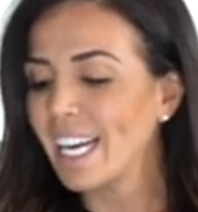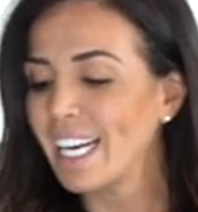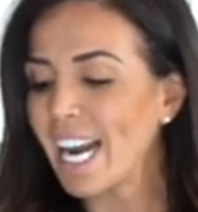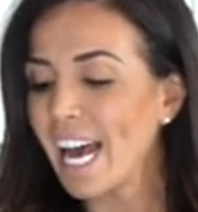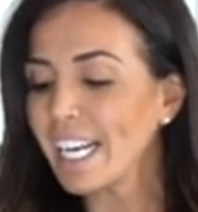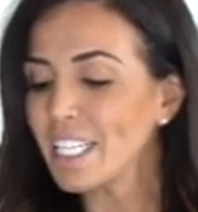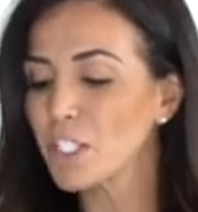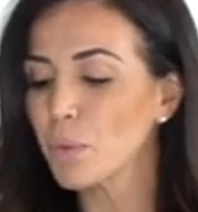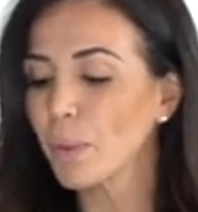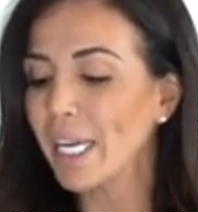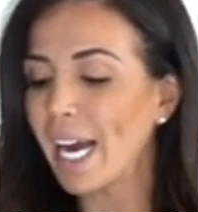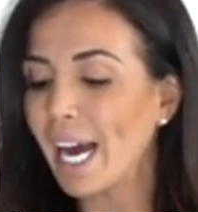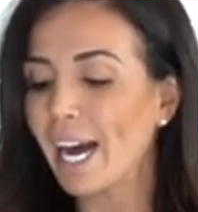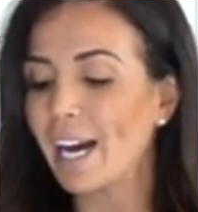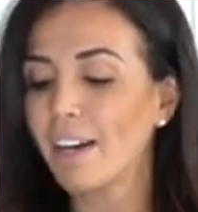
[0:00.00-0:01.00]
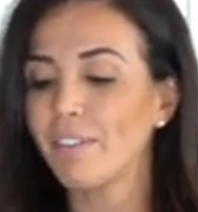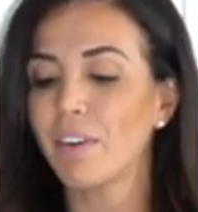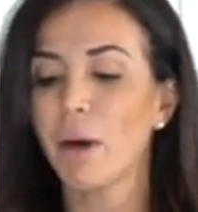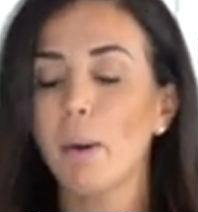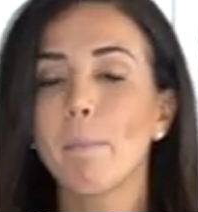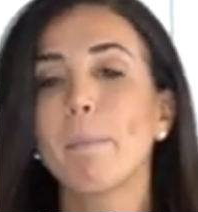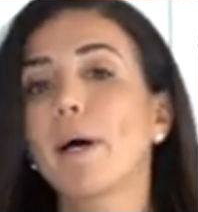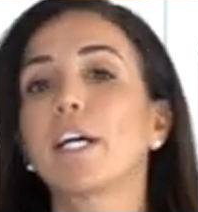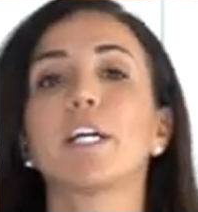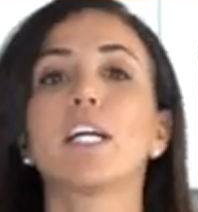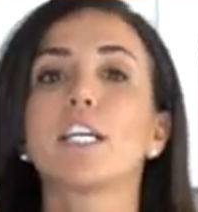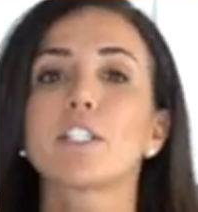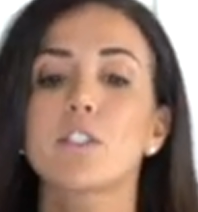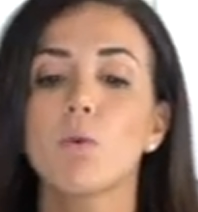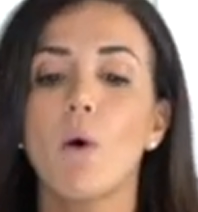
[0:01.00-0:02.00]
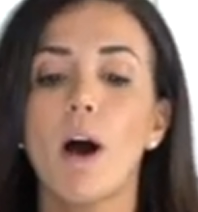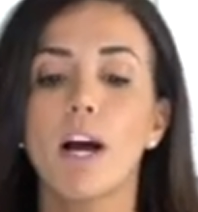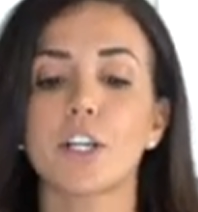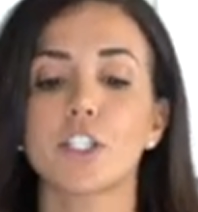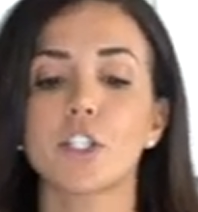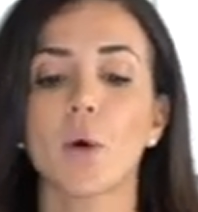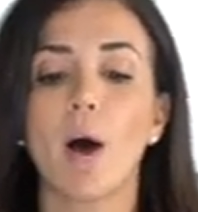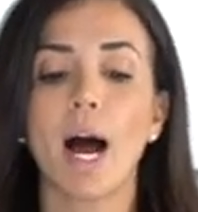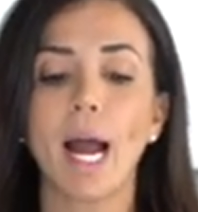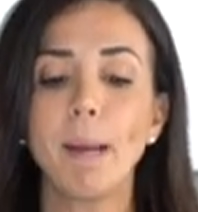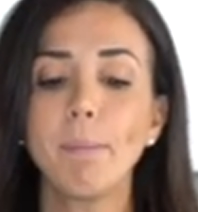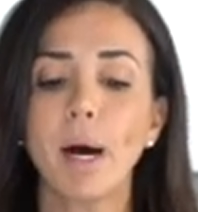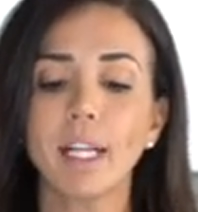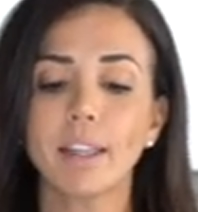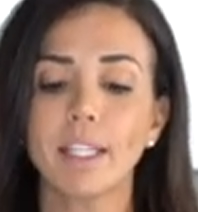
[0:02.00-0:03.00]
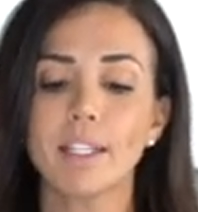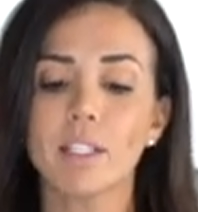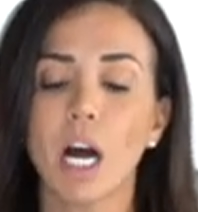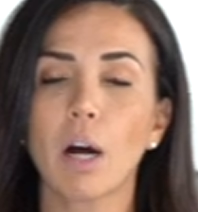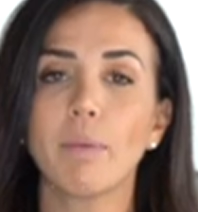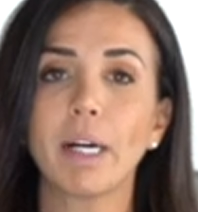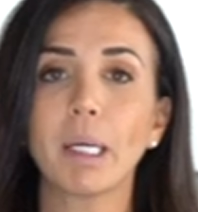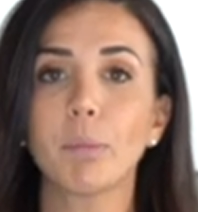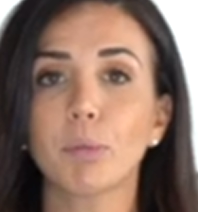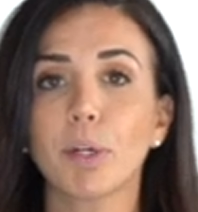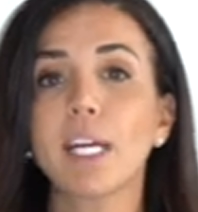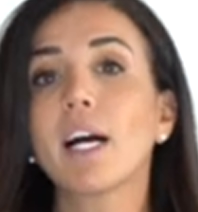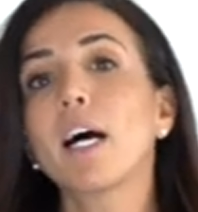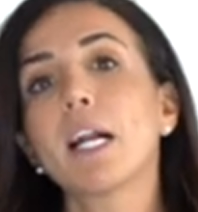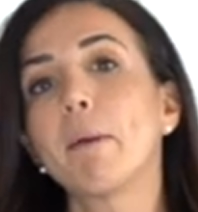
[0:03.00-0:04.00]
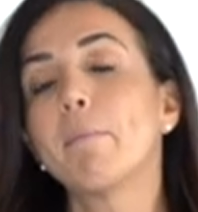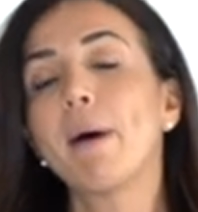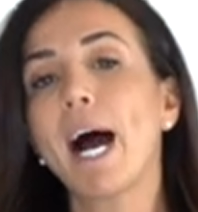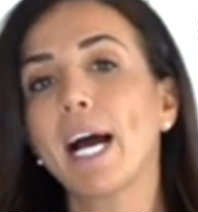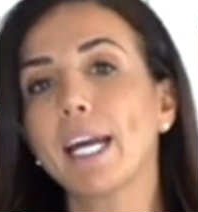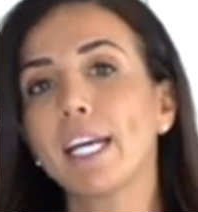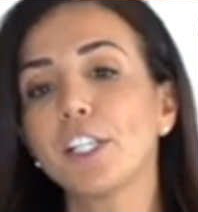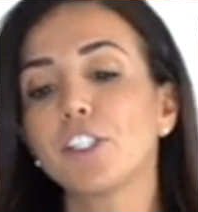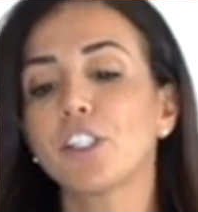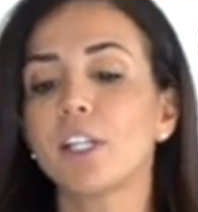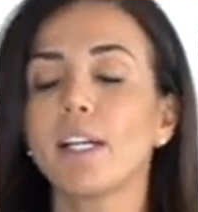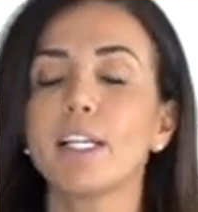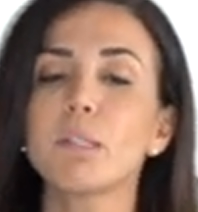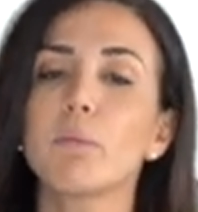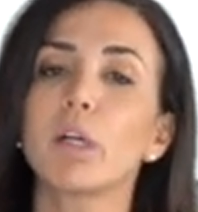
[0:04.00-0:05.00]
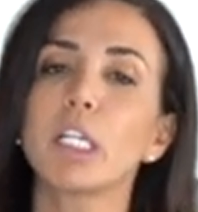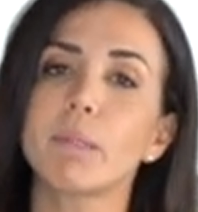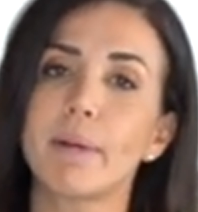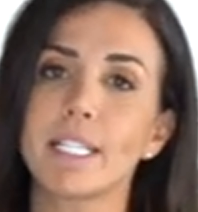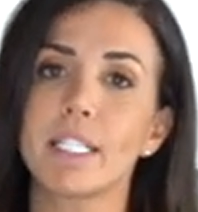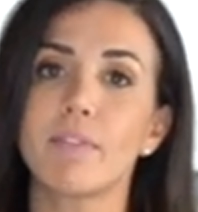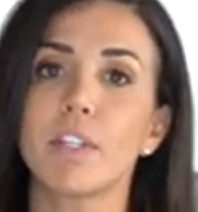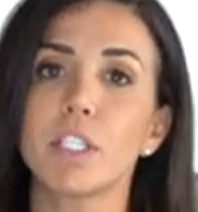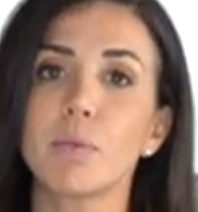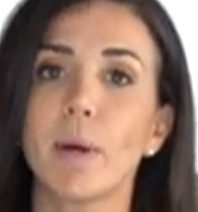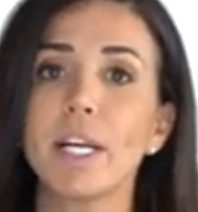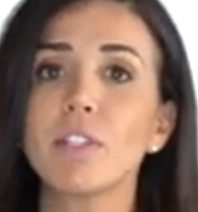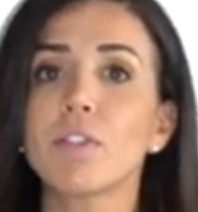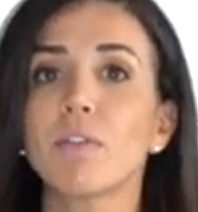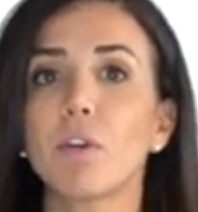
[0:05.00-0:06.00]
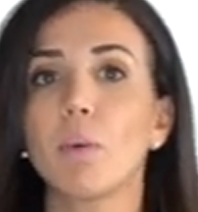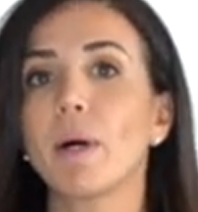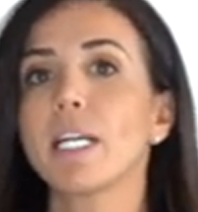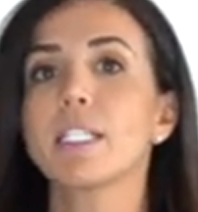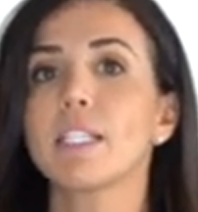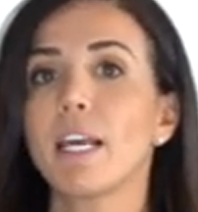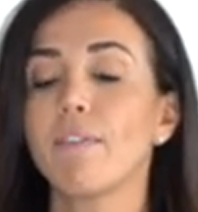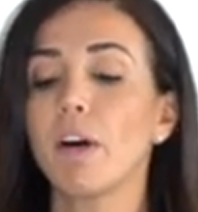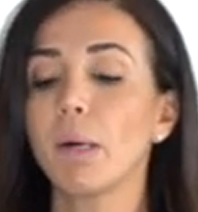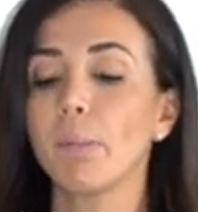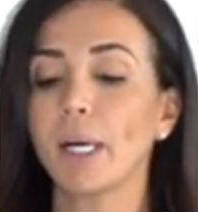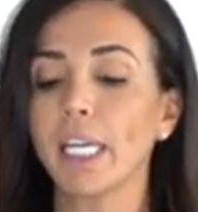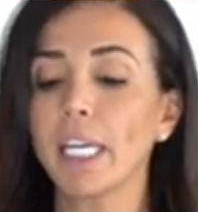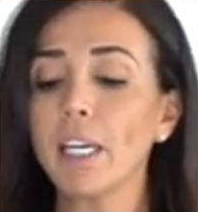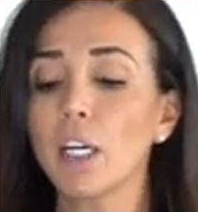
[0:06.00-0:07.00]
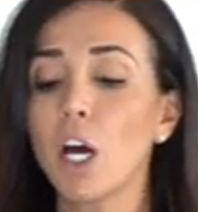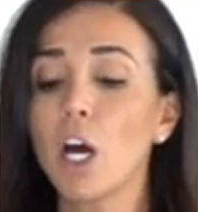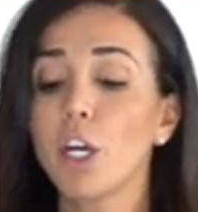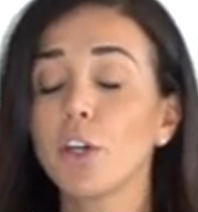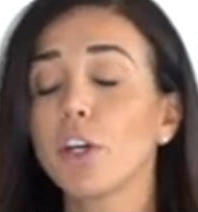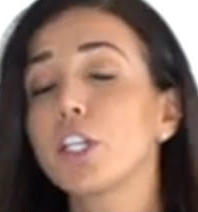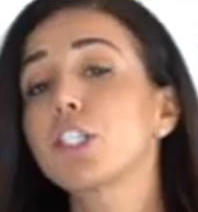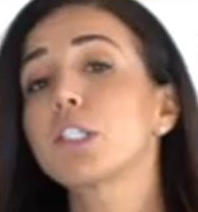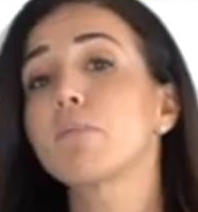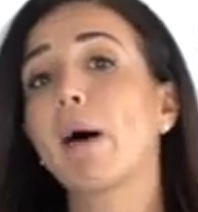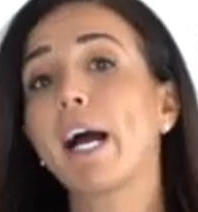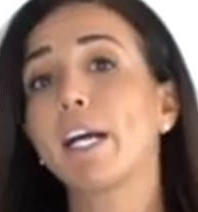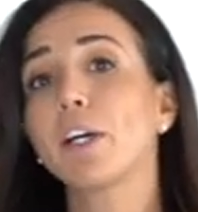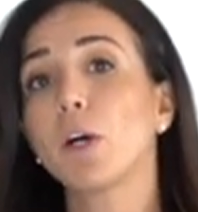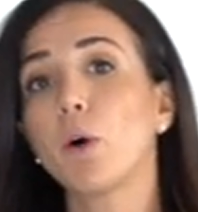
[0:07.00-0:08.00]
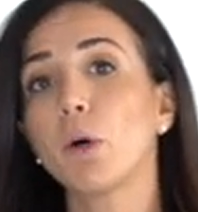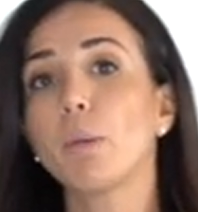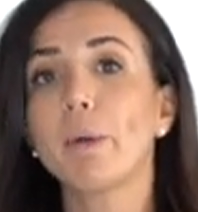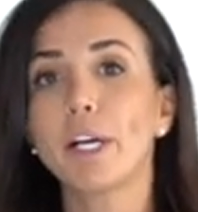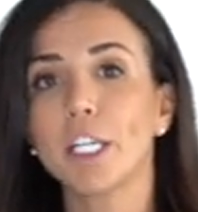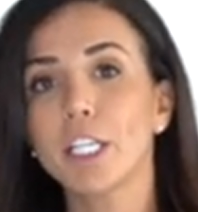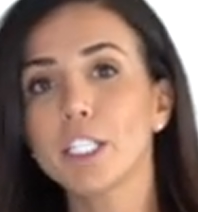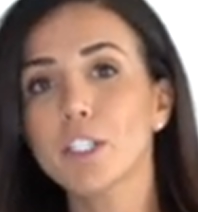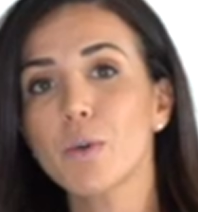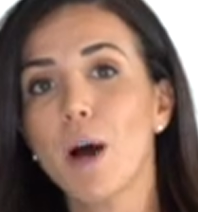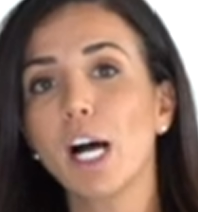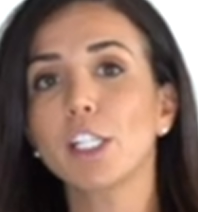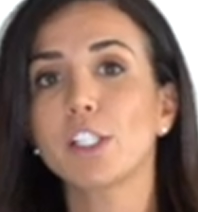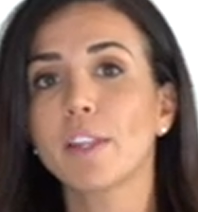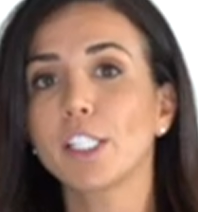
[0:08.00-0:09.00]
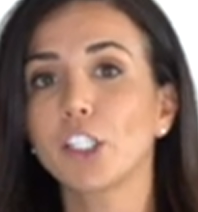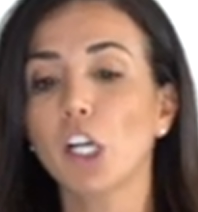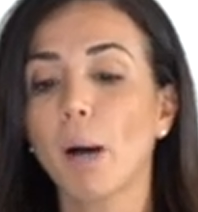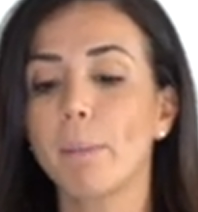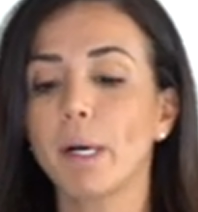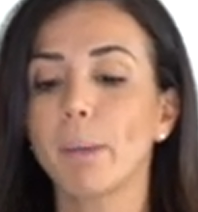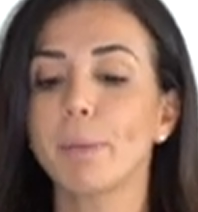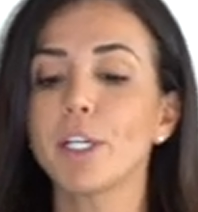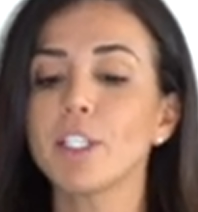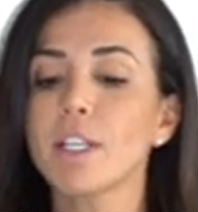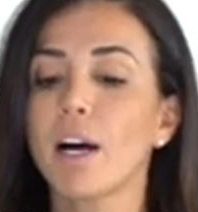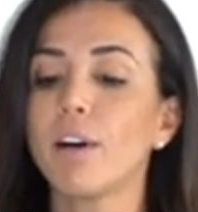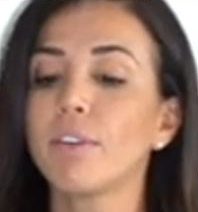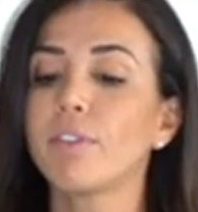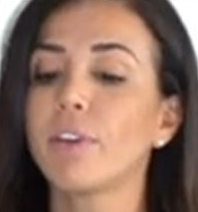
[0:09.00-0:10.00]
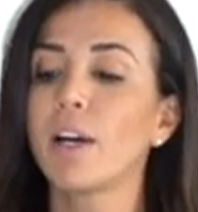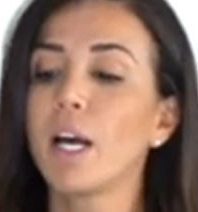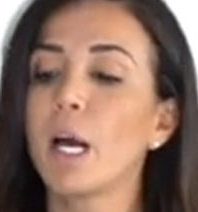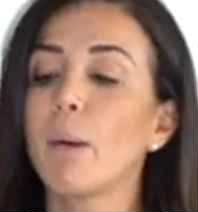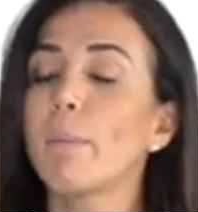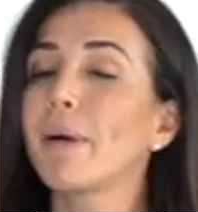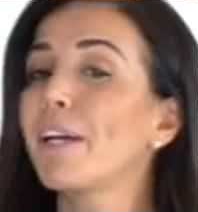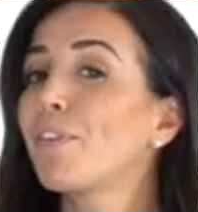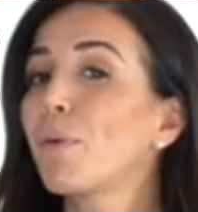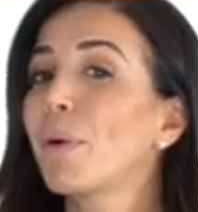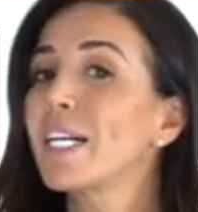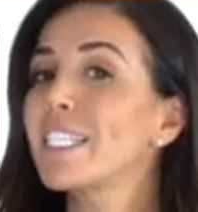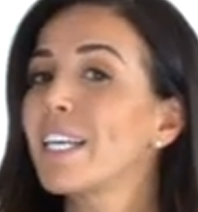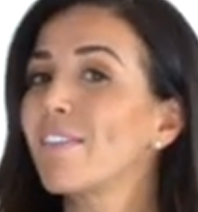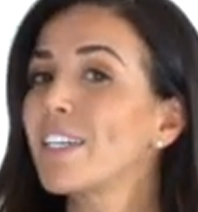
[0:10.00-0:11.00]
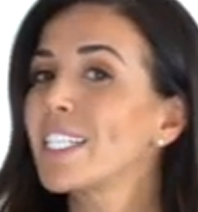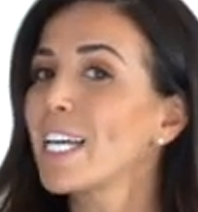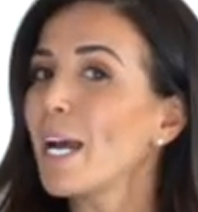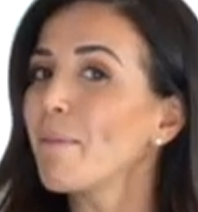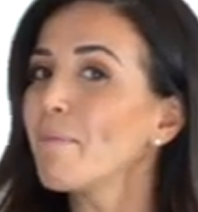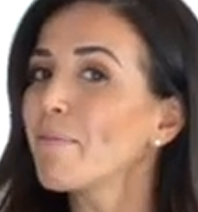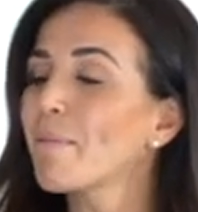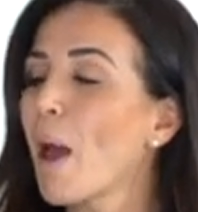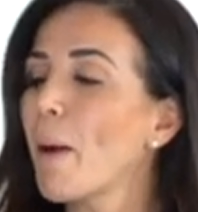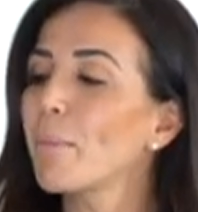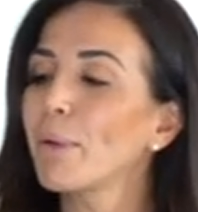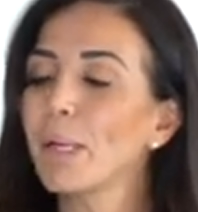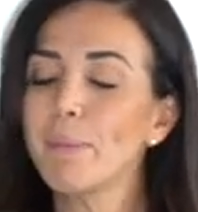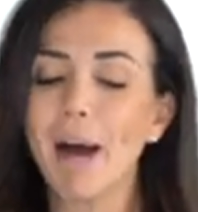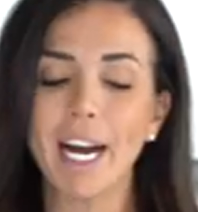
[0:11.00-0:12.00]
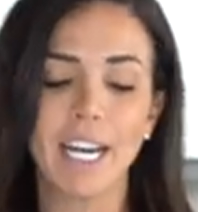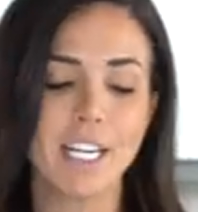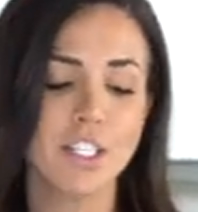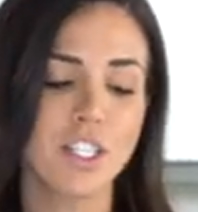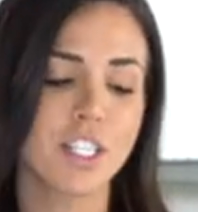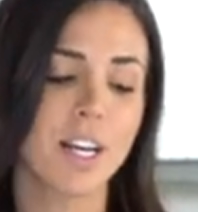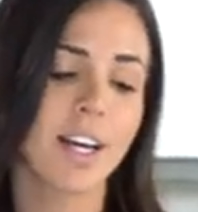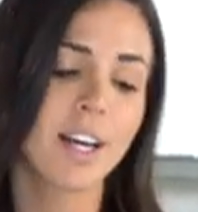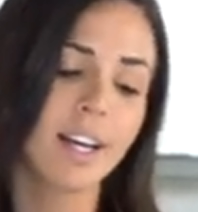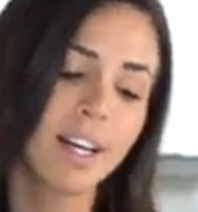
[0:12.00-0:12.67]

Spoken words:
Next, we have butternut squash. So I bought this already pre-cut and packaged. It is more expensive this way, so if you wanna save on money, you can just buy your own butternut squash and then chop it up yourself. But if you wanna save on time, pre-packaged,